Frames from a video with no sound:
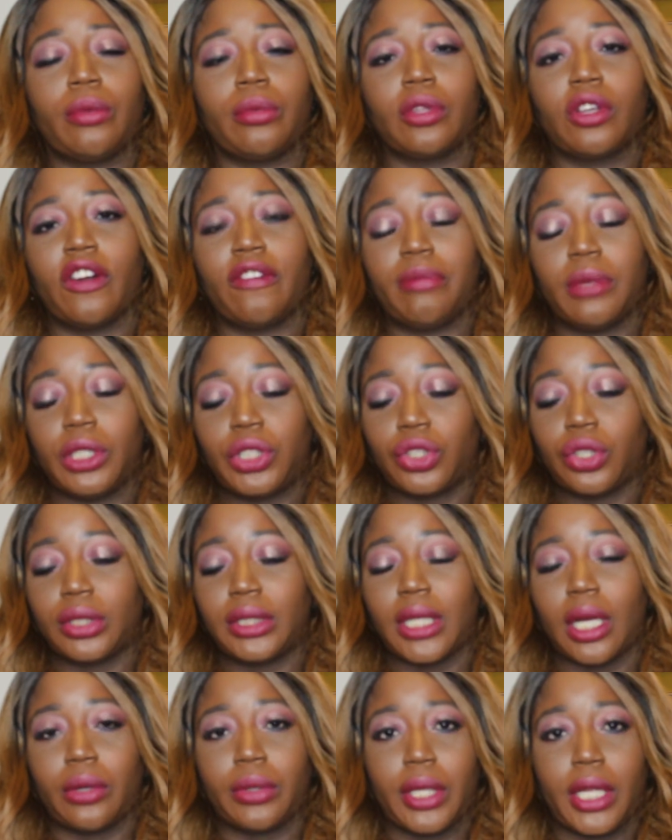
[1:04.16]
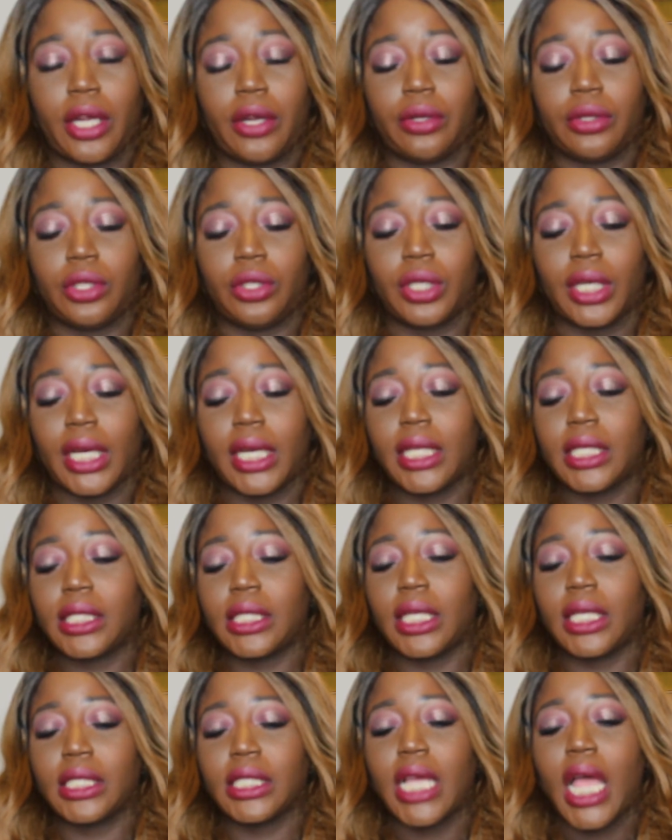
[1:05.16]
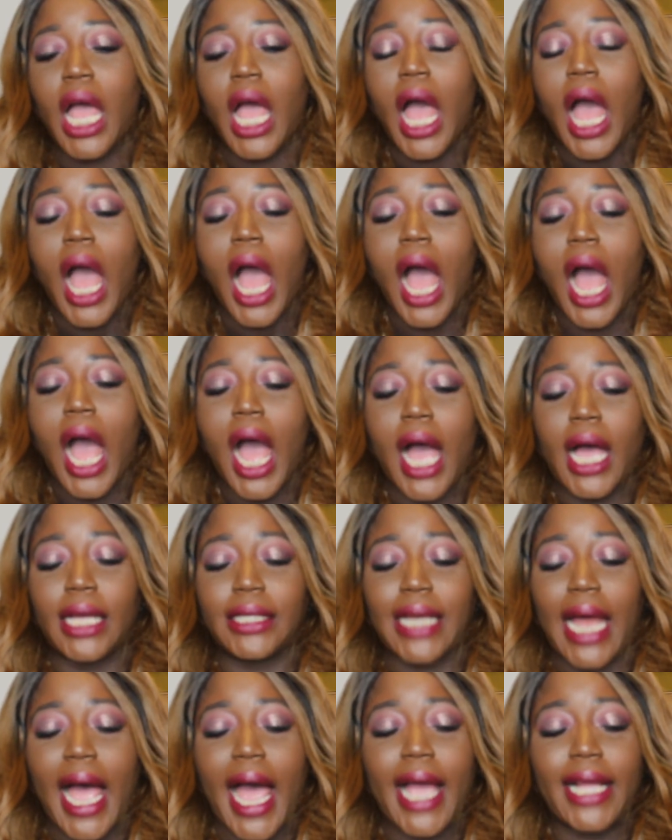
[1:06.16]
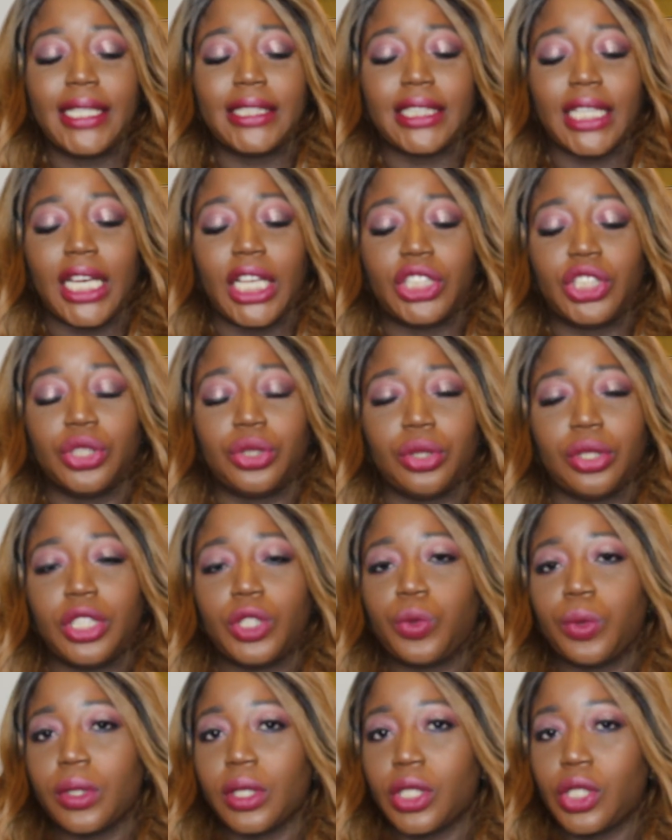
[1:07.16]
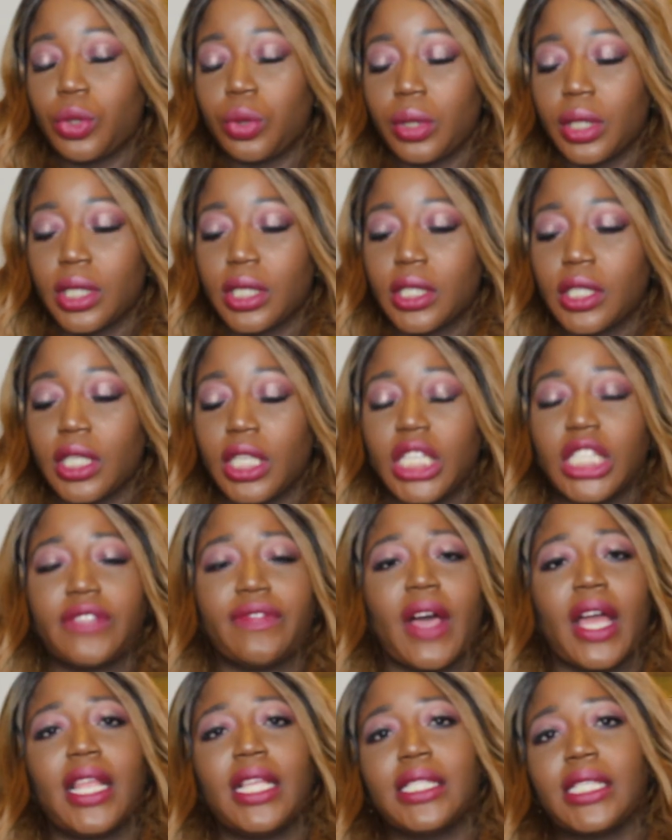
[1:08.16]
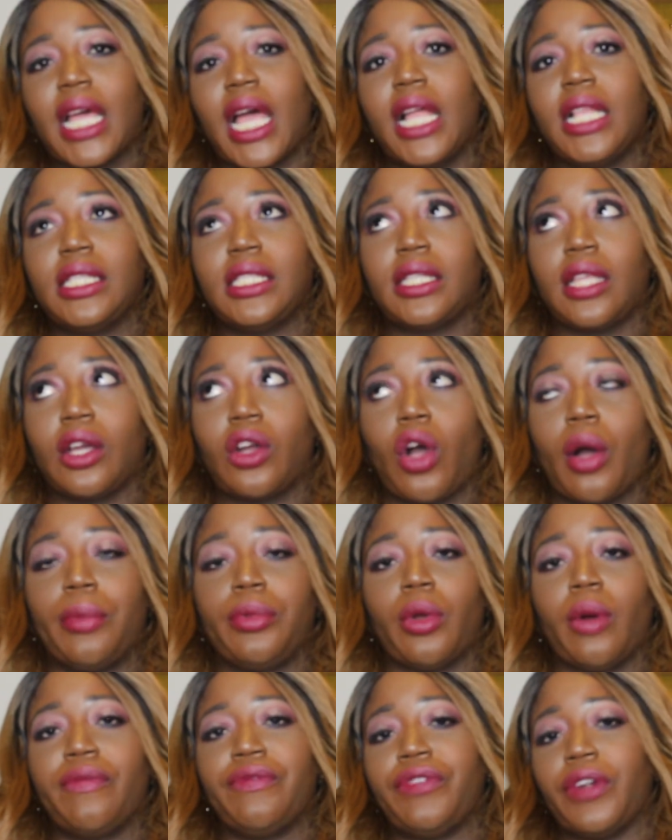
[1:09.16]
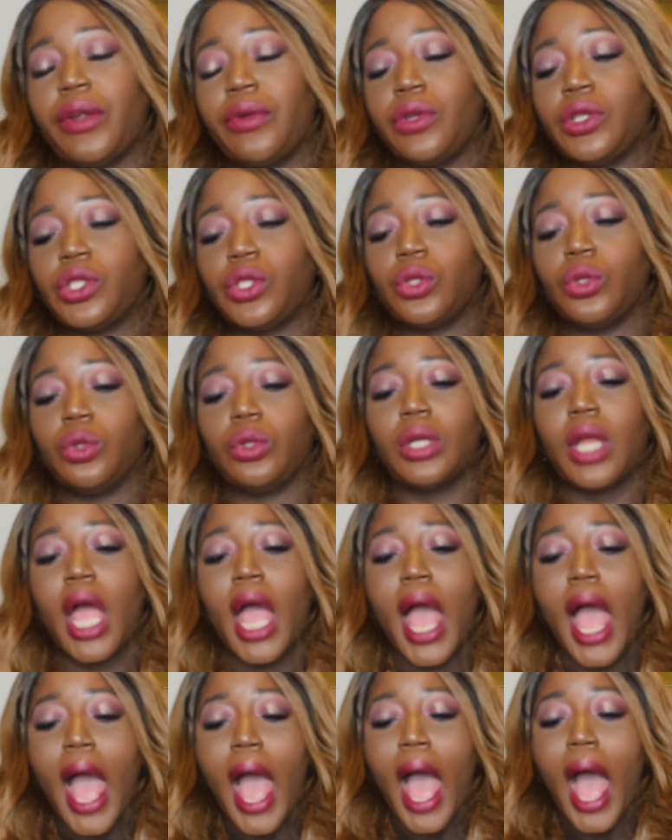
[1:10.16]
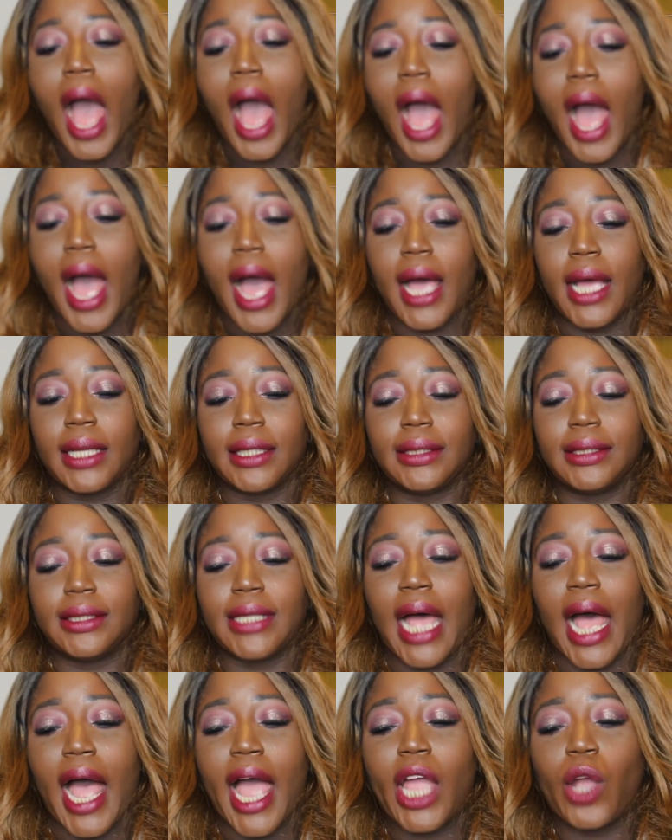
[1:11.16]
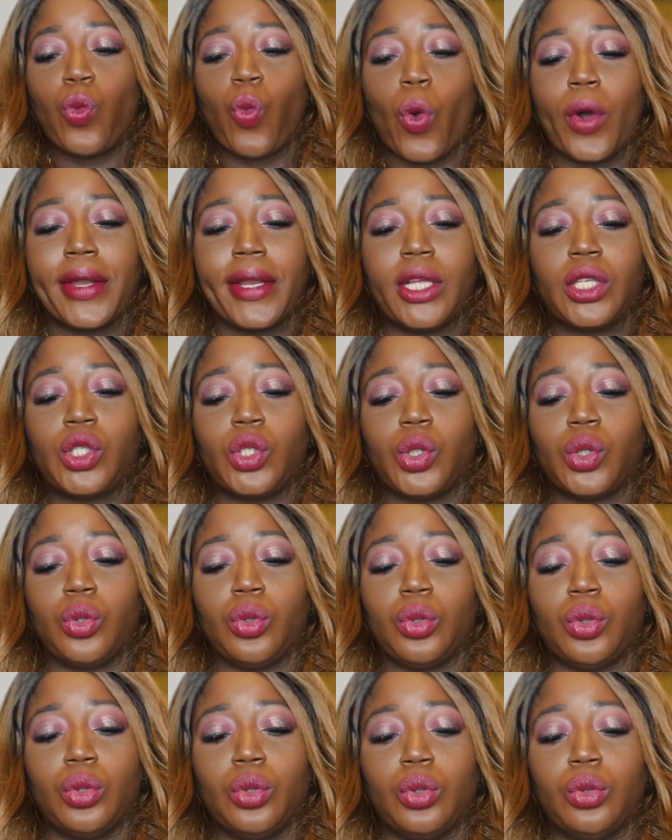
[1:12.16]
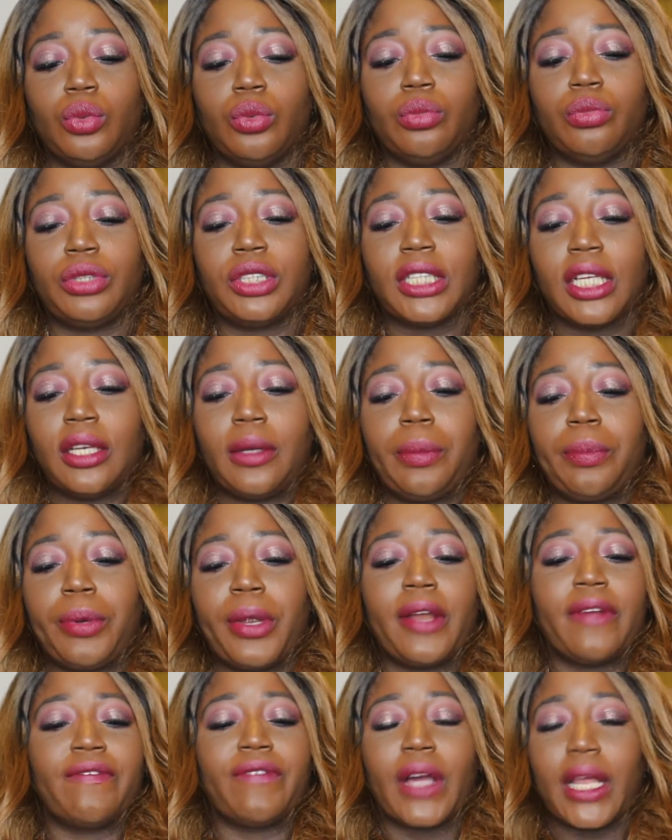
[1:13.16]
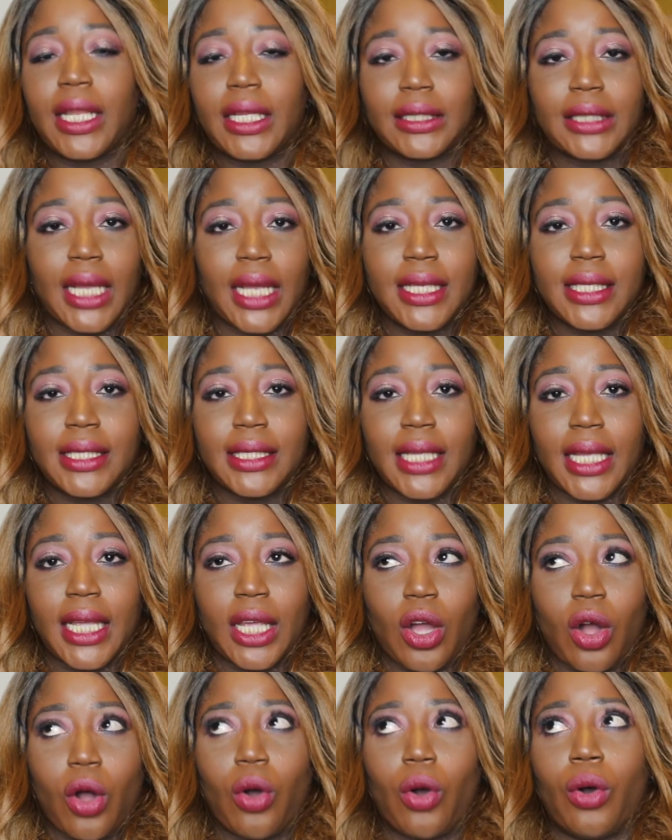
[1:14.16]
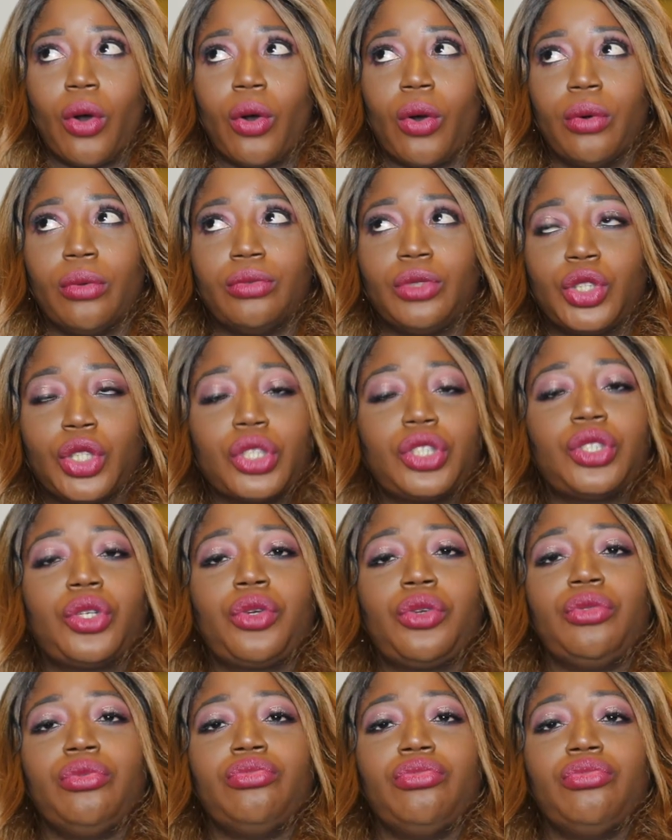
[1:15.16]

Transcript: from the government shutdown here in the United States. And I decided to do this with a twist. It's Valentine's Day coming up very soon, and I wanted to celebrate Valentine's Day, or just